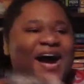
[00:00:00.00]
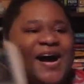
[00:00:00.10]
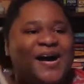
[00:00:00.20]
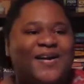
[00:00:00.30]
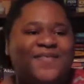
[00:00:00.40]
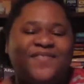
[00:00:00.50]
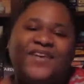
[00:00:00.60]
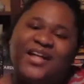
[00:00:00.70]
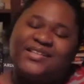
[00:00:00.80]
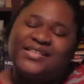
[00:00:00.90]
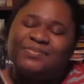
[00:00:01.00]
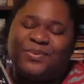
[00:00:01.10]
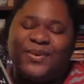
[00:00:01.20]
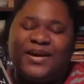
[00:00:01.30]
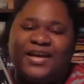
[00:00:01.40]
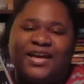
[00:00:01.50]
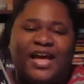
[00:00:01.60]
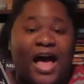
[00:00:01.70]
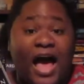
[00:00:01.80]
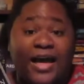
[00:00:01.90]
It follows this boy,
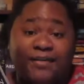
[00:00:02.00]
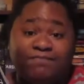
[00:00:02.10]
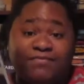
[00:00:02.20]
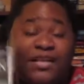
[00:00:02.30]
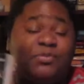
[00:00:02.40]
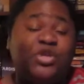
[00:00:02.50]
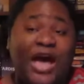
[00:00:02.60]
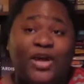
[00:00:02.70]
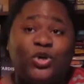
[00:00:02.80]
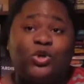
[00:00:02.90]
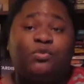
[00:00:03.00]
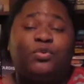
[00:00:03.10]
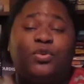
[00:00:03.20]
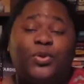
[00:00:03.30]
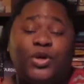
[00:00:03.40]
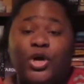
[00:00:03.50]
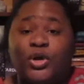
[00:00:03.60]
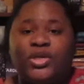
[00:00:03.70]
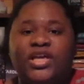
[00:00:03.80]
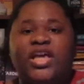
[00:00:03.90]
guy, named Shadow, who's paroled
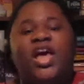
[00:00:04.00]
early